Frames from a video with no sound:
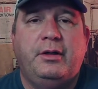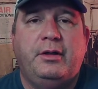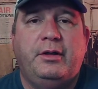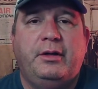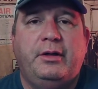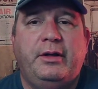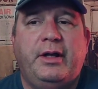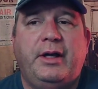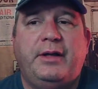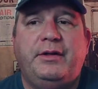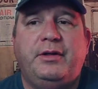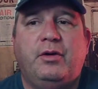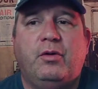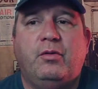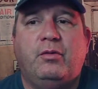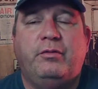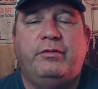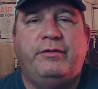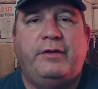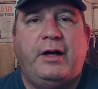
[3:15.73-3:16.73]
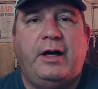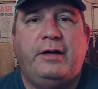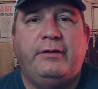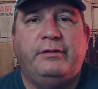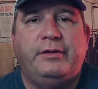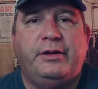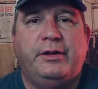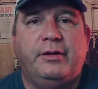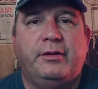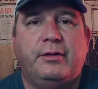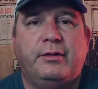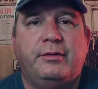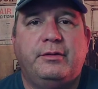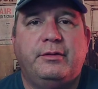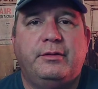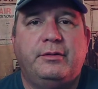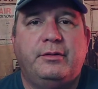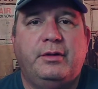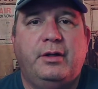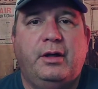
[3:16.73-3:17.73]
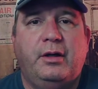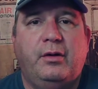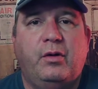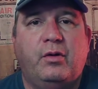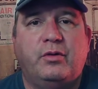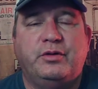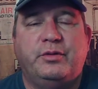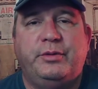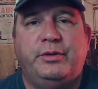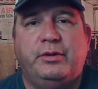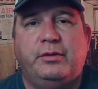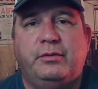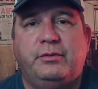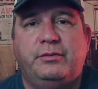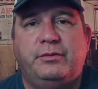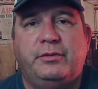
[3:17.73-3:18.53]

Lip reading: It had the old 5-liter Oldsmobile,